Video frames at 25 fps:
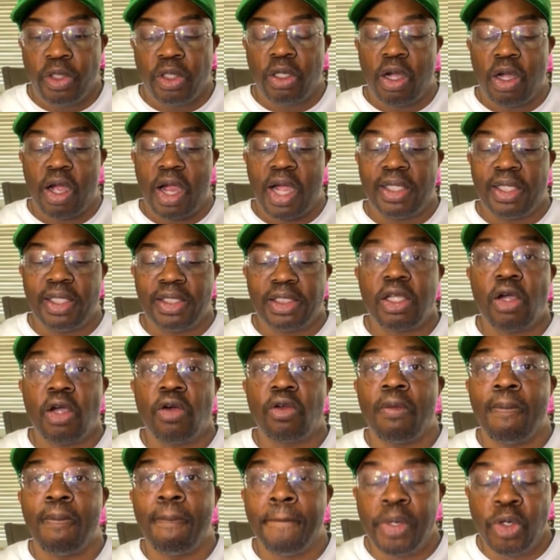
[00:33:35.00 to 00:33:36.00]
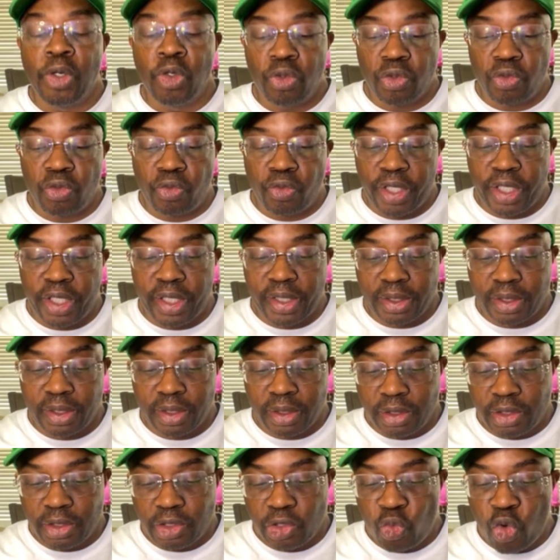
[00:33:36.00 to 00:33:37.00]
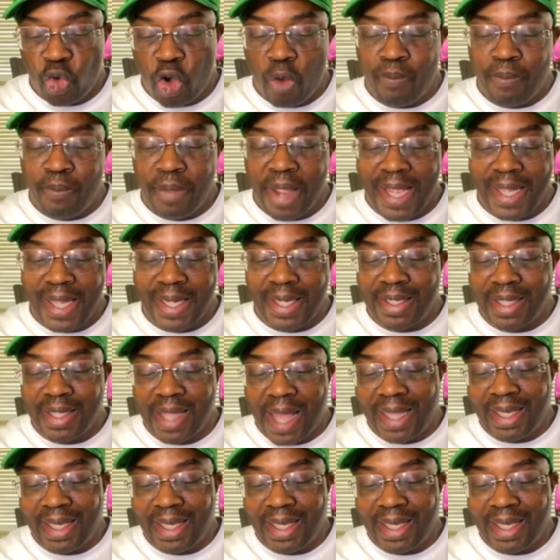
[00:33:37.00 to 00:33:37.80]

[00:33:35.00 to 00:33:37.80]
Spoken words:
All right, let's go to Bucharest, to Romania.